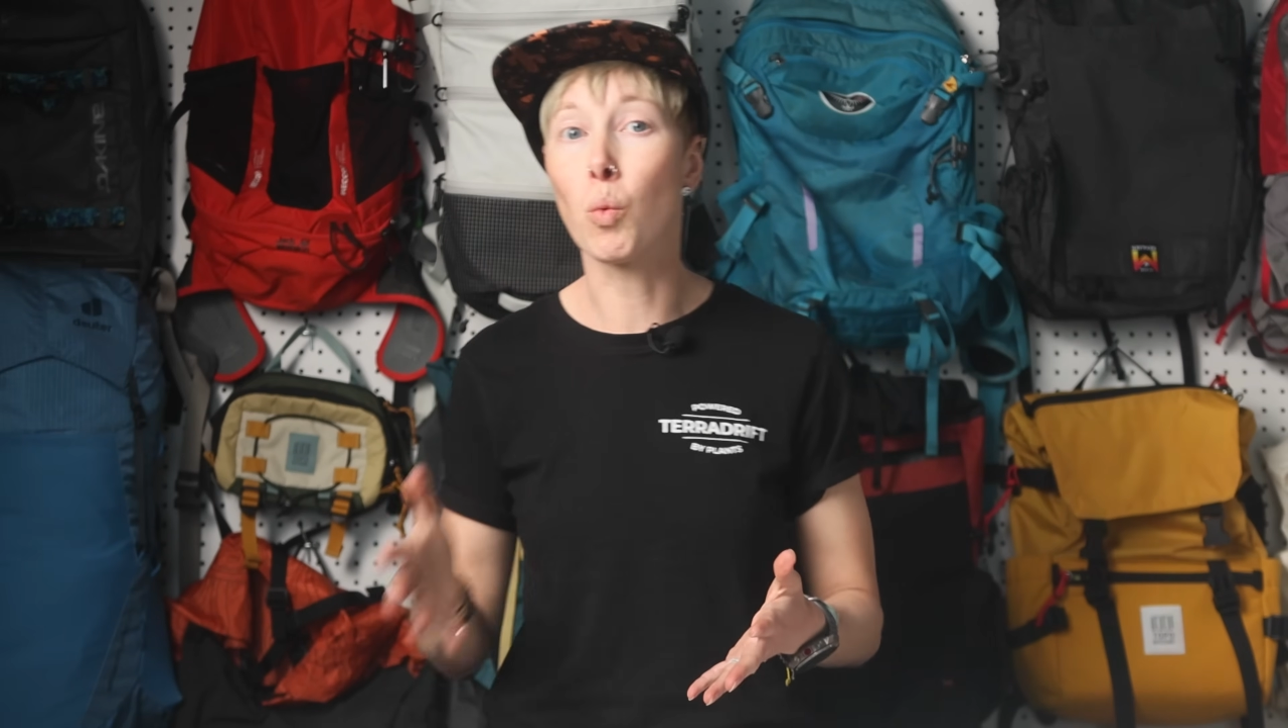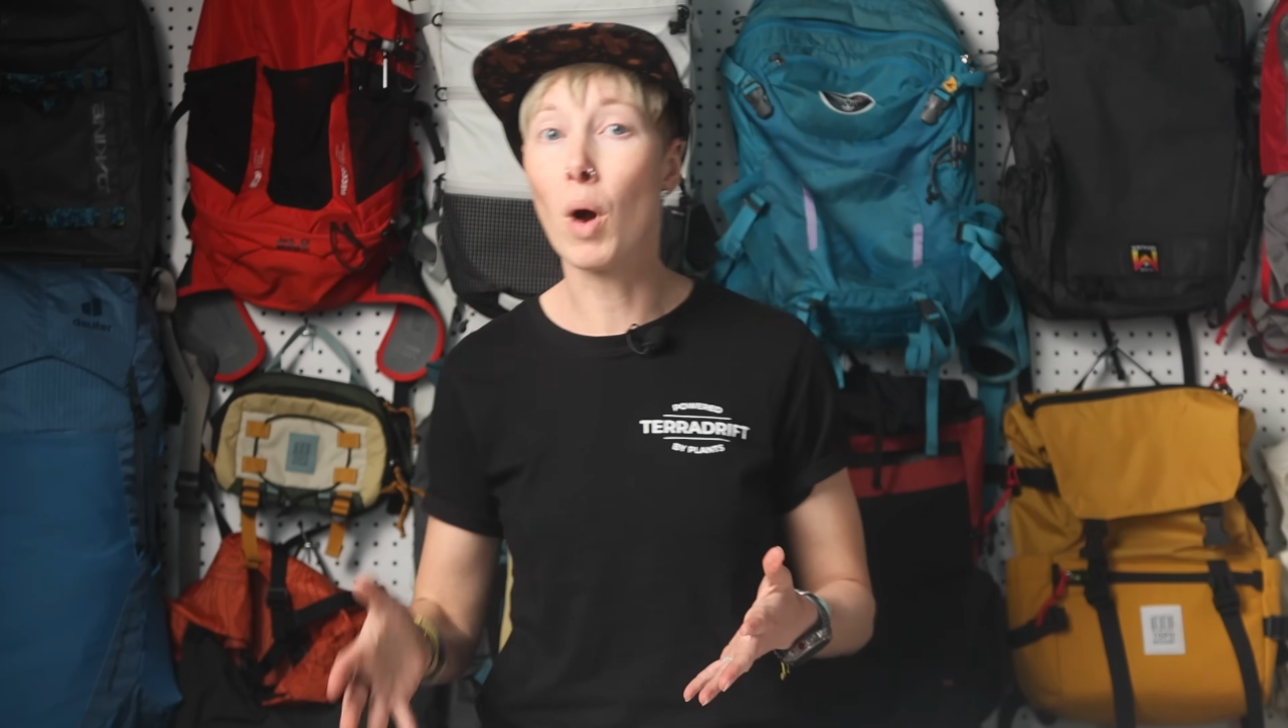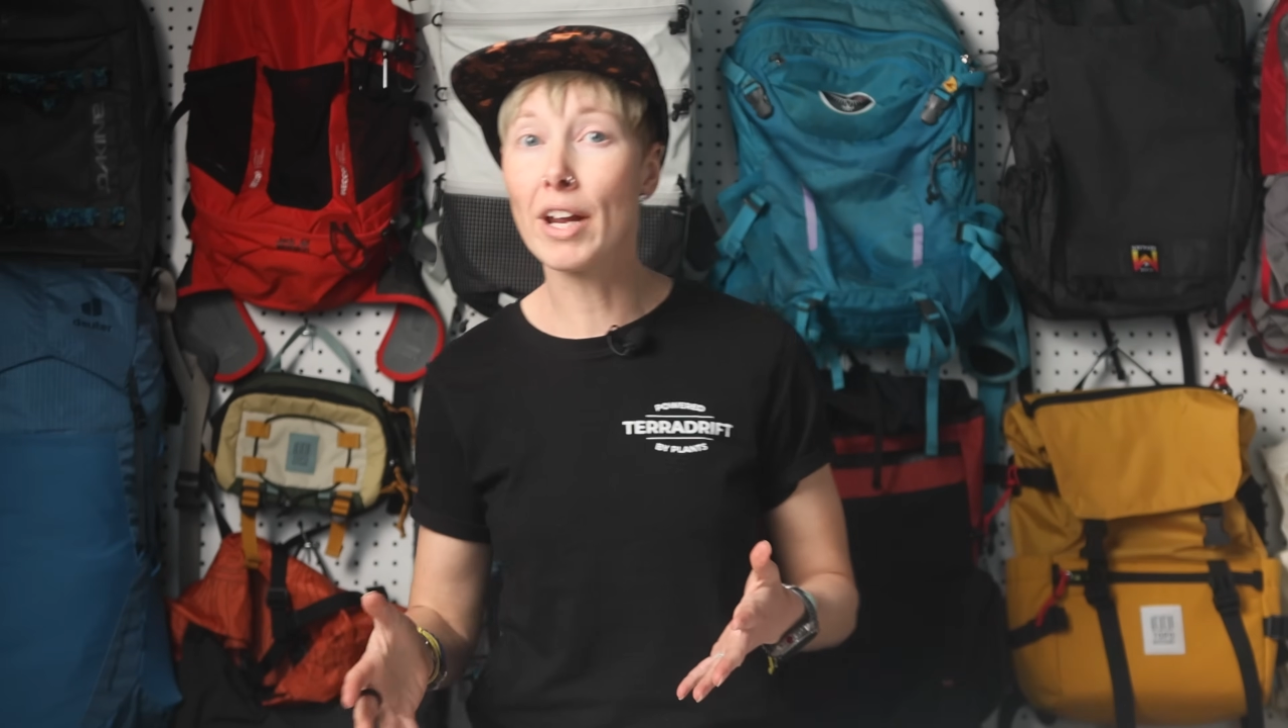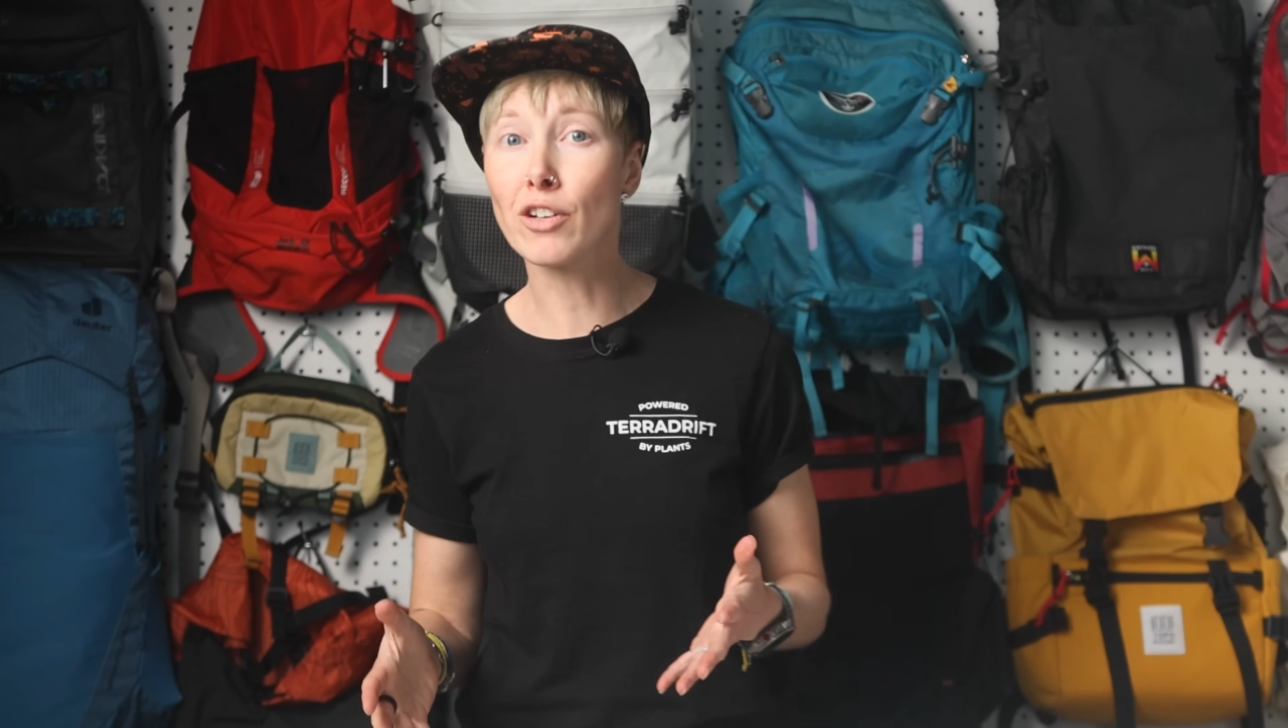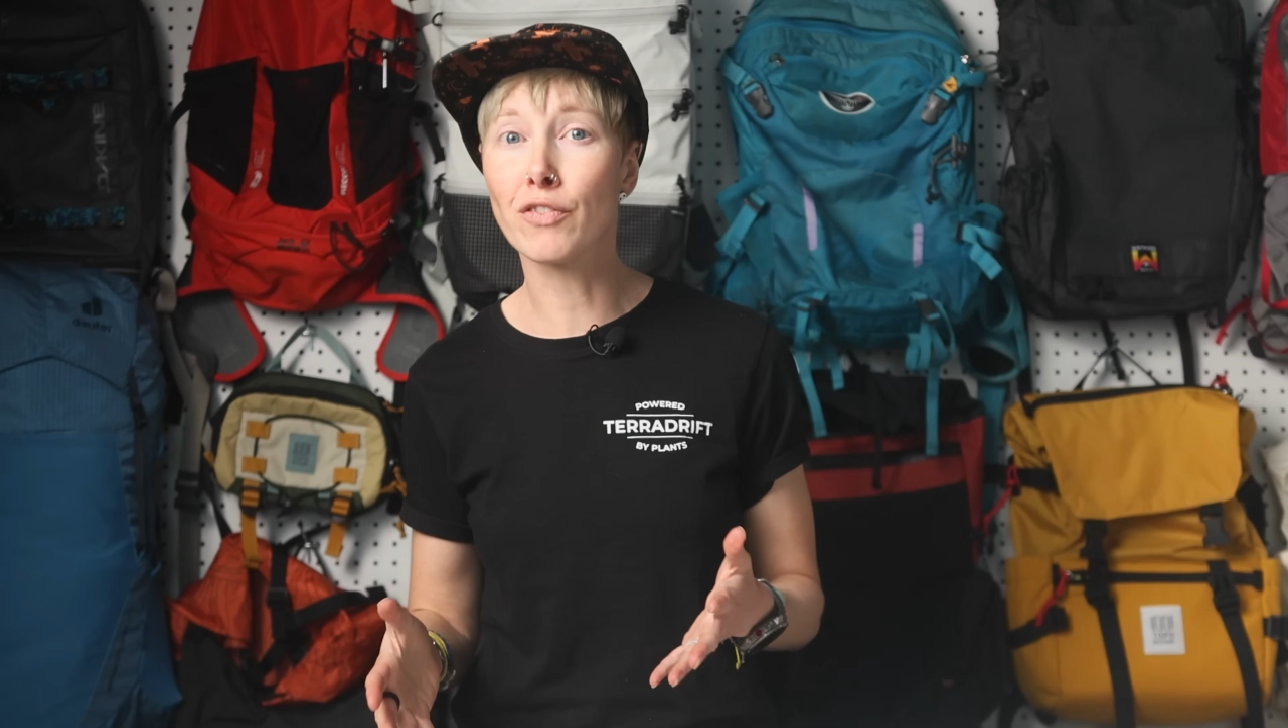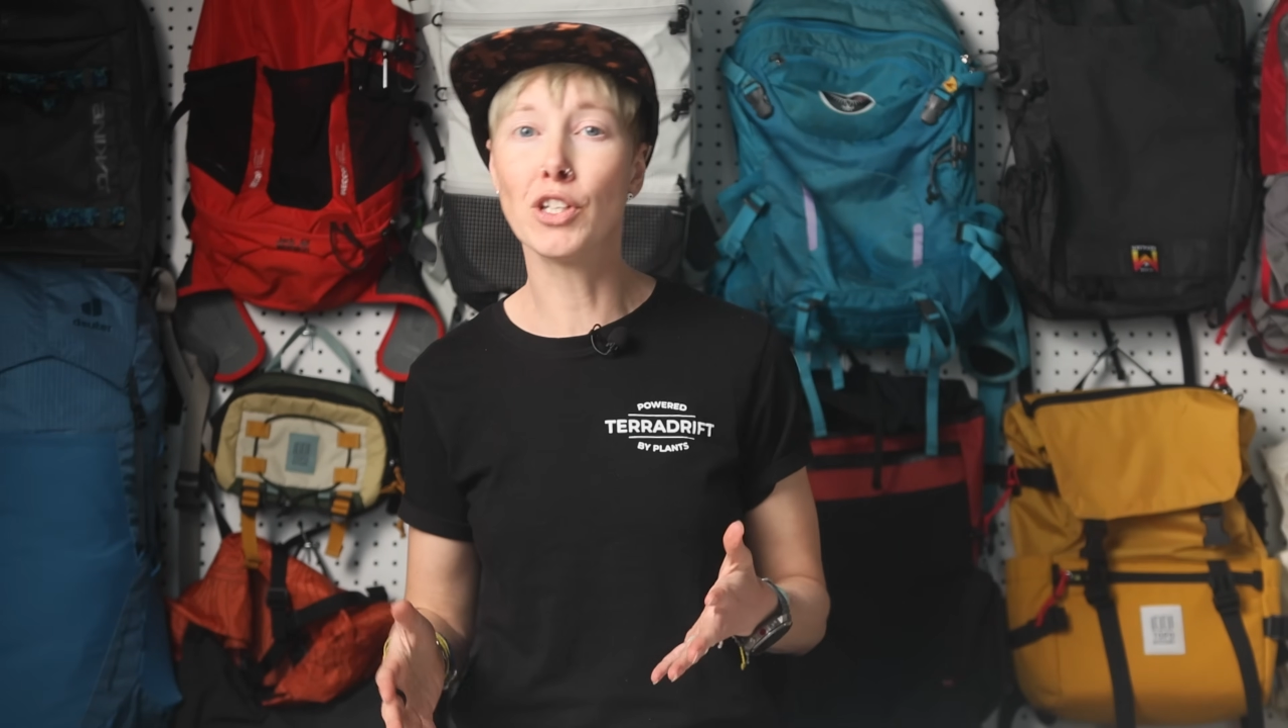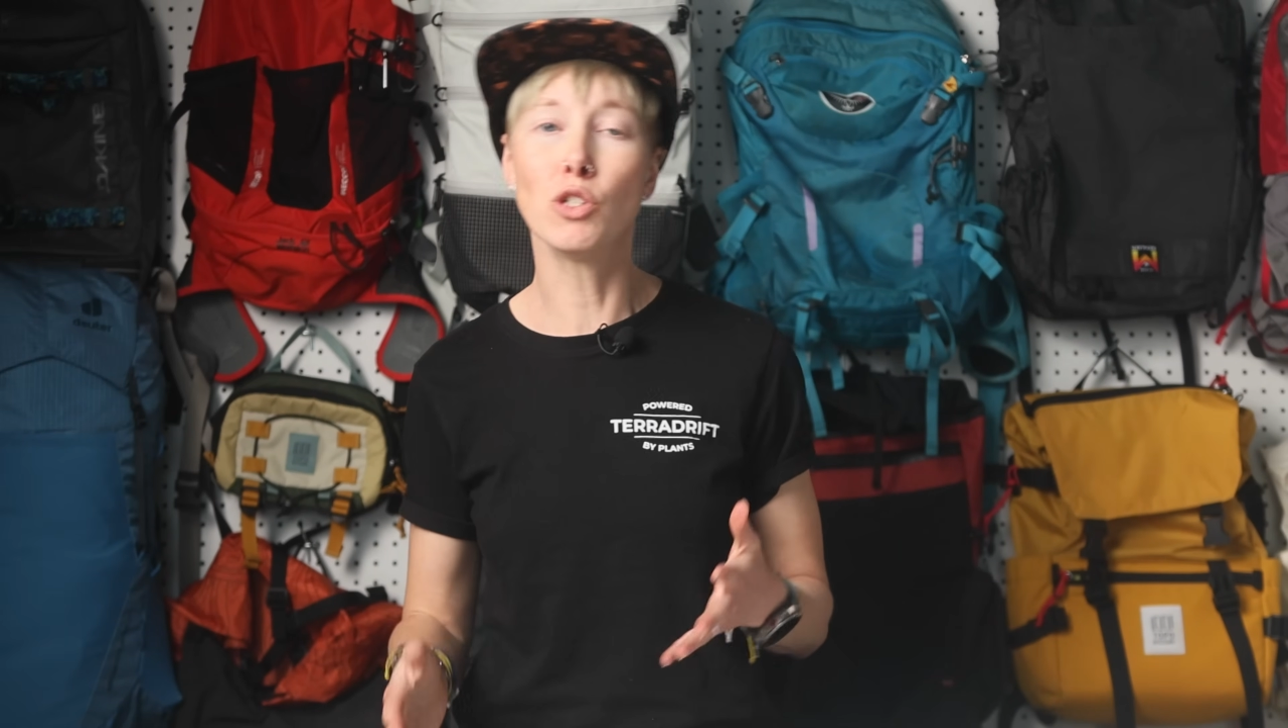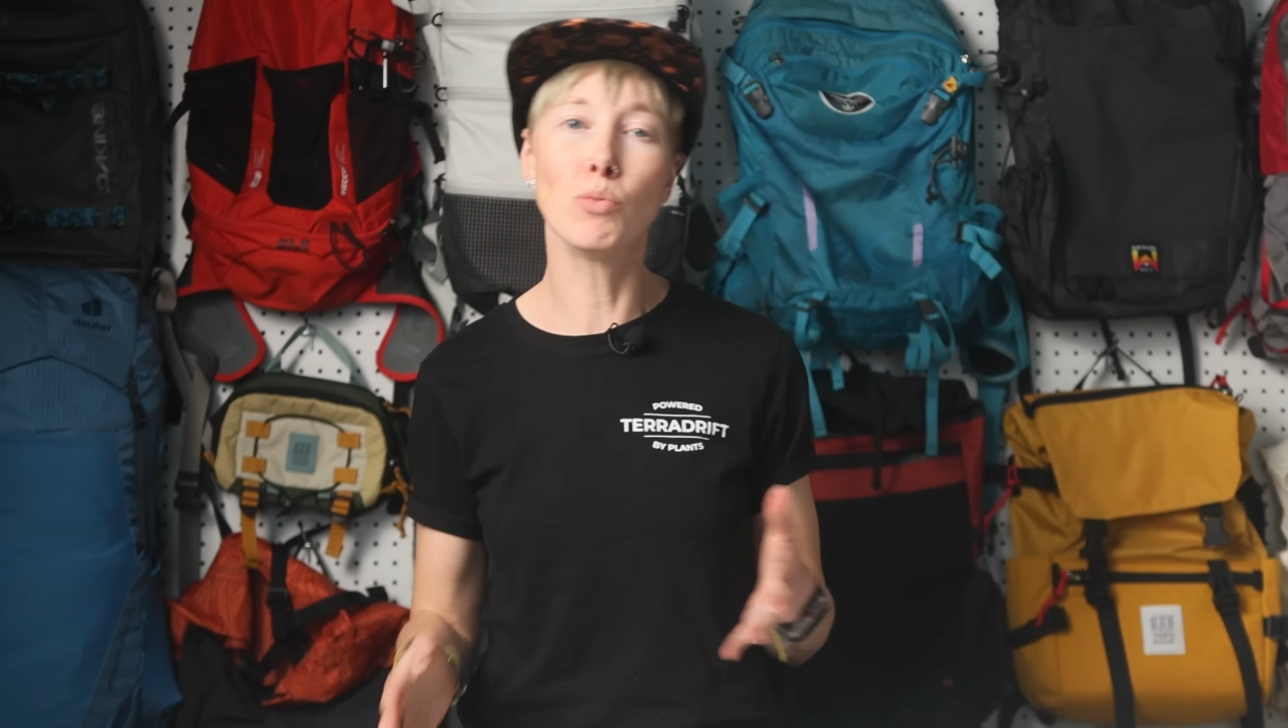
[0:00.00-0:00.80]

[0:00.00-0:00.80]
wider feet,